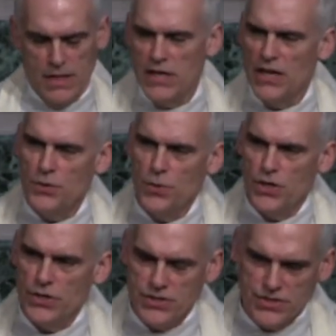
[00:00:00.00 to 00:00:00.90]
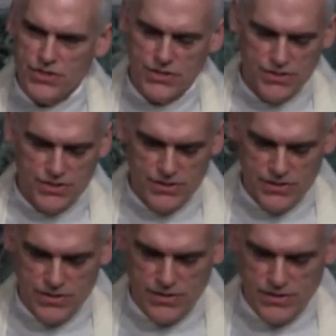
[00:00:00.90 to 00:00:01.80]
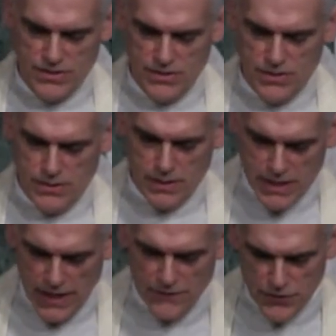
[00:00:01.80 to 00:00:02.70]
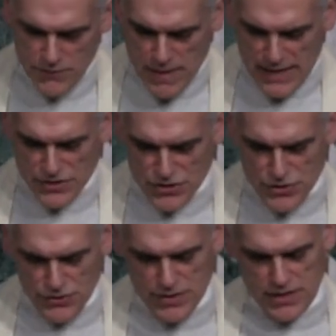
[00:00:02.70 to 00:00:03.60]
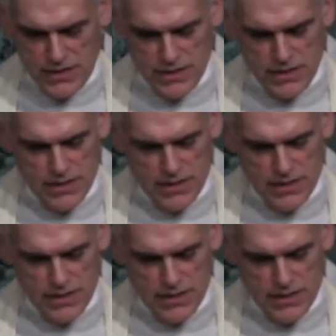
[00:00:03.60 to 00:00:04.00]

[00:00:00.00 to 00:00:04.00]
In other words, the governor of Massachusetts